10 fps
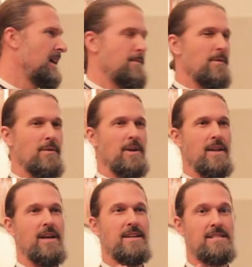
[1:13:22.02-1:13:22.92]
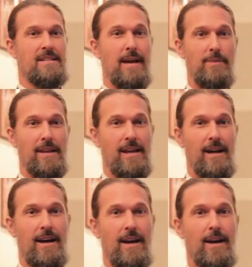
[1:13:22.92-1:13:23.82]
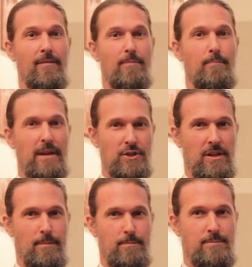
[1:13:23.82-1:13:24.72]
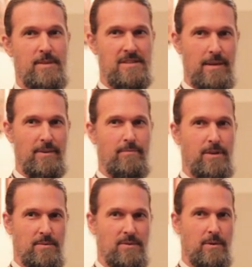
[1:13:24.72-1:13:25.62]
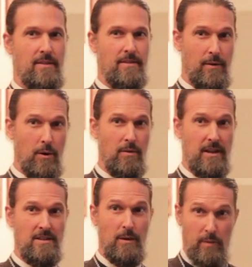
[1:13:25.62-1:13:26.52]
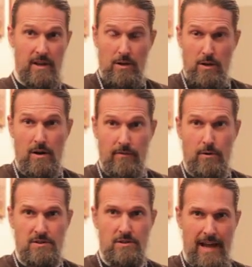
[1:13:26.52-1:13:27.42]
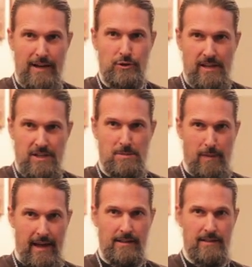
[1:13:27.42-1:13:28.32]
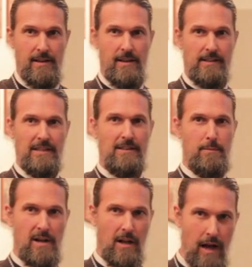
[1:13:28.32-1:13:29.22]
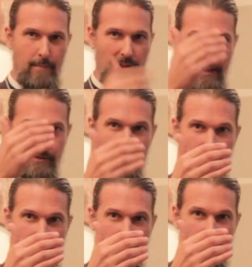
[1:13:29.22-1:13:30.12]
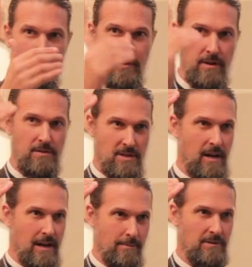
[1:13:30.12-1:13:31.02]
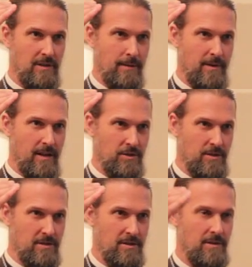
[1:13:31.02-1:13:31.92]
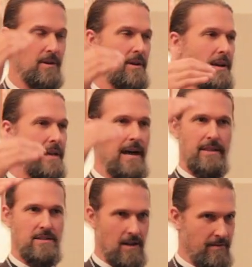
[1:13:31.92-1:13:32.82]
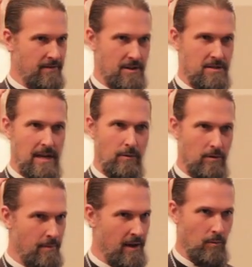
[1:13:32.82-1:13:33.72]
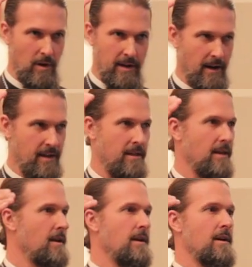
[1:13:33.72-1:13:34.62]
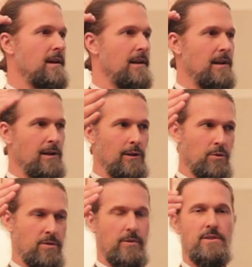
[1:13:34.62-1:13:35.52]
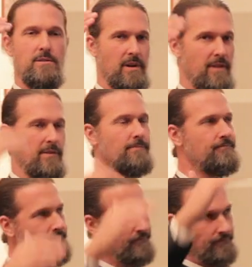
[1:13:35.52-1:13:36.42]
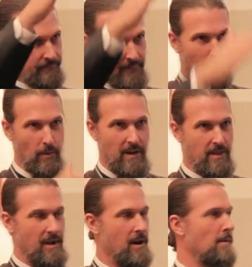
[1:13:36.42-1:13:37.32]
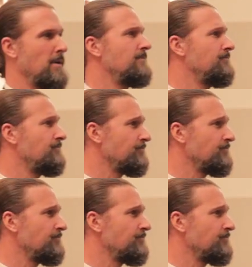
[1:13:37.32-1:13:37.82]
The Assembly of Bishops was one of the whole things that we could, of course, naturally expect, if that there'd be a common list. What are those economable denominations, Catholics, obvious, that will remain one, I think. Lutherans, whatever. And whatever they are. But